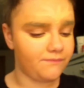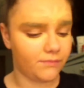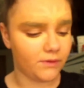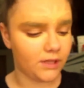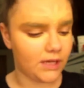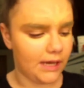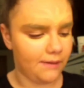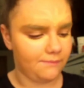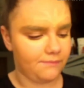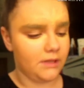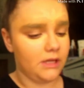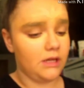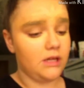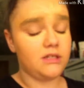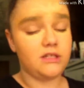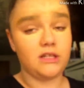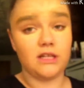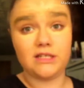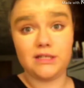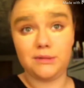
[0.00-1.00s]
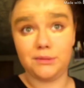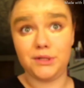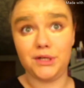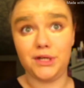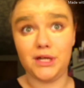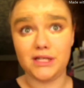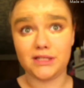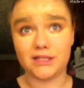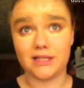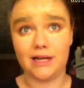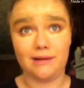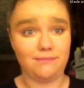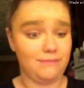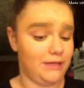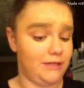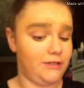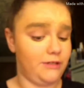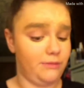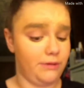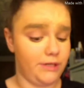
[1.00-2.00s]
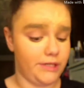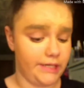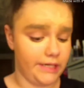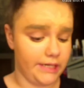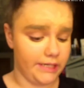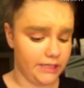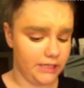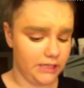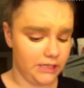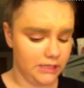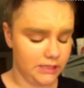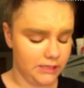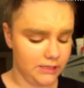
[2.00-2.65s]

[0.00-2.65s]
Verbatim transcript: Okay, so let's see what she does, because I'm not sure what she does.